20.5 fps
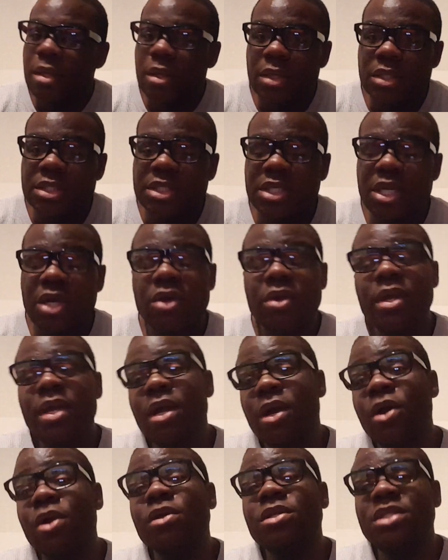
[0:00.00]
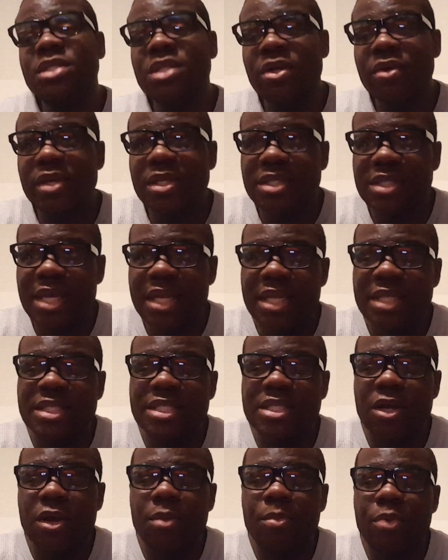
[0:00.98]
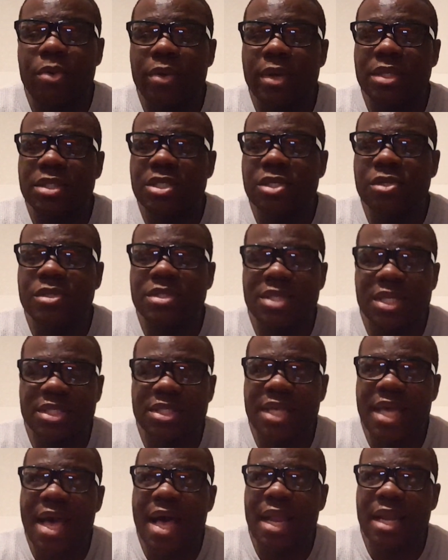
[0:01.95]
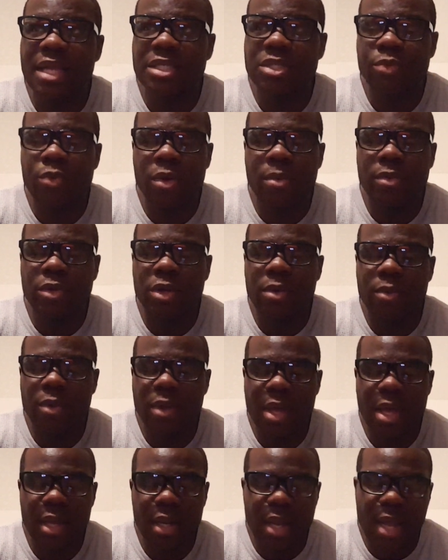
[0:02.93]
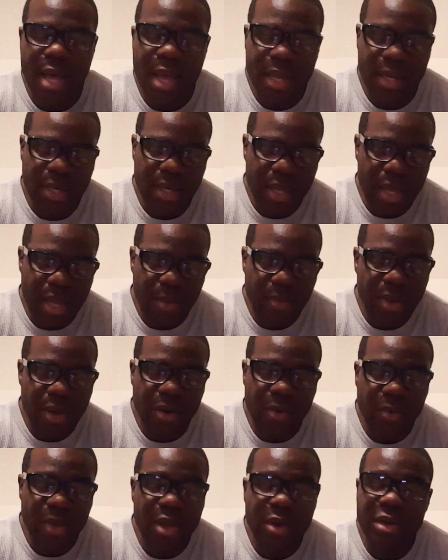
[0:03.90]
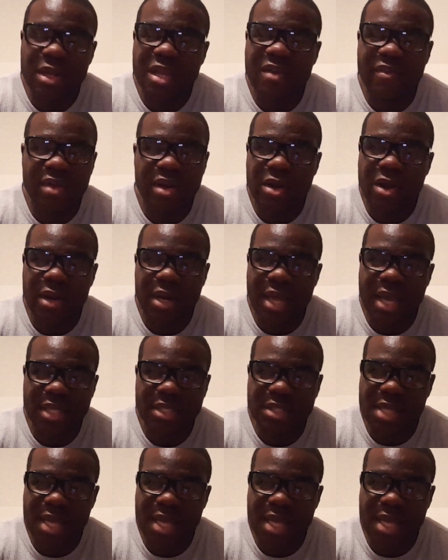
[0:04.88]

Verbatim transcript: Siri, her Siri said it's 0.26 gallons, Roman numeral LI. Man, we are living in our last